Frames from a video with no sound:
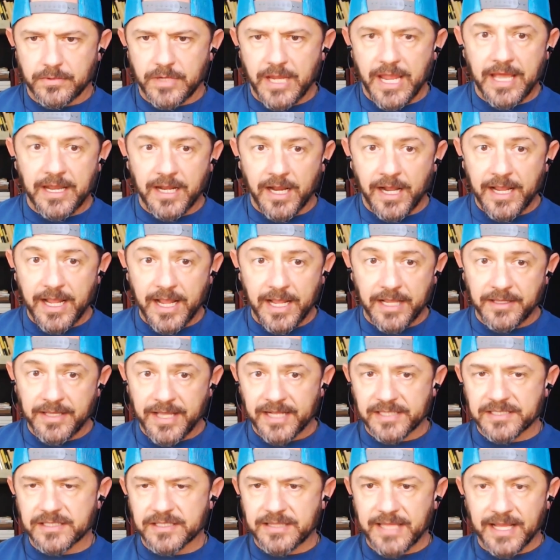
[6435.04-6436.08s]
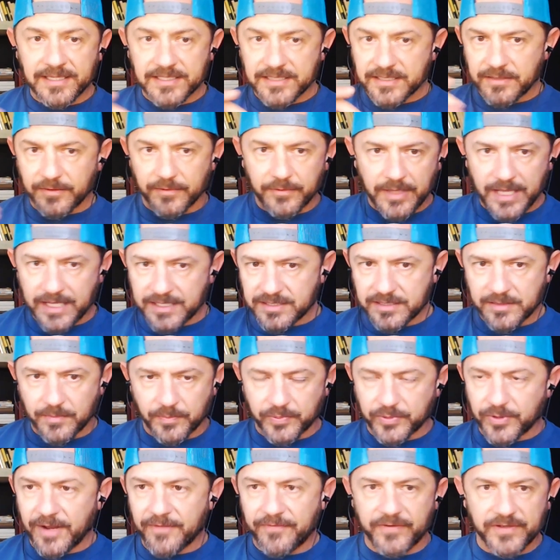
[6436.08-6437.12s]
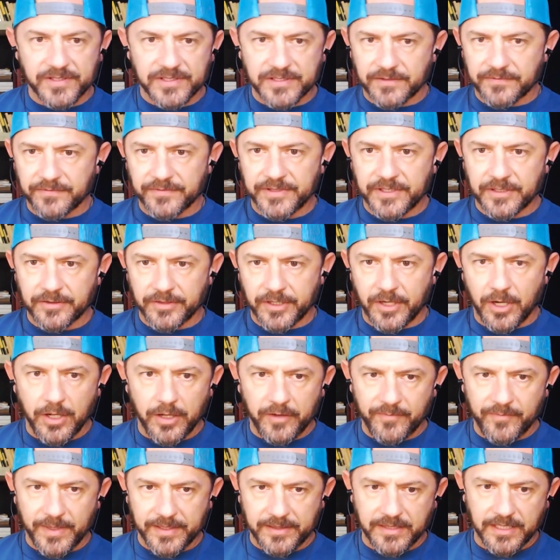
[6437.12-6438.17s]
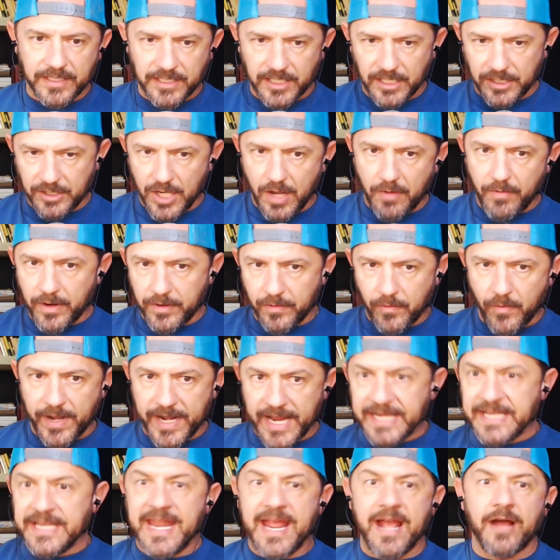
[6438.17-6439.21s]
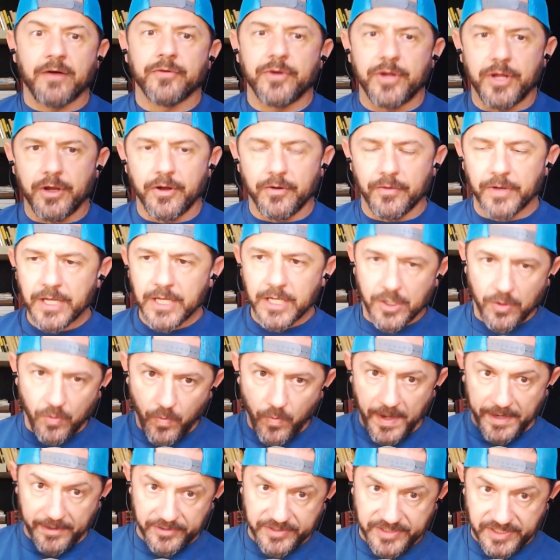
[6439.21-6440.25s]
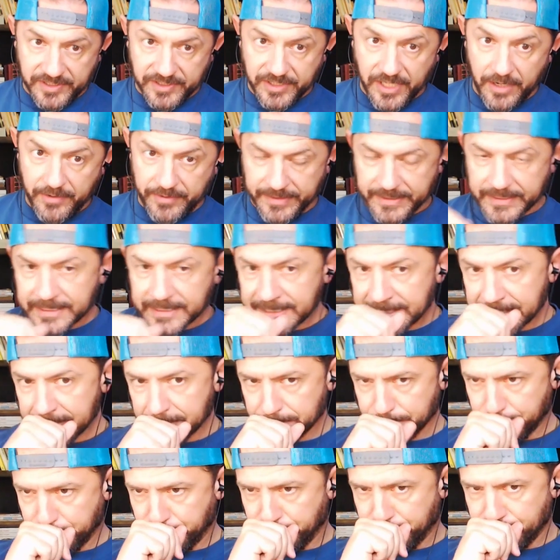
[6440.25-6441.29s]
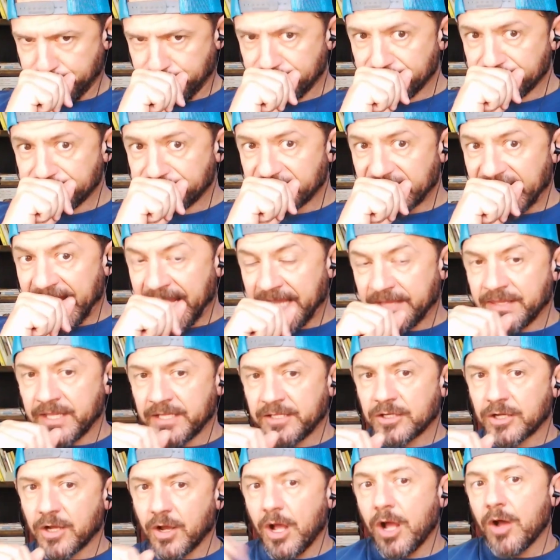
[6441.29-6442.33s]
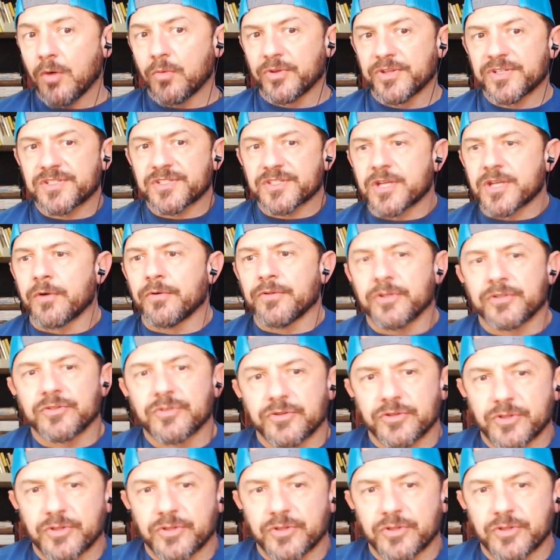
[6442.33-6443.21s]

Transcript: And that's the preface of nearly all of my thinking. Knowing what I now know. Where's this going? And then you go, oh, well, this is going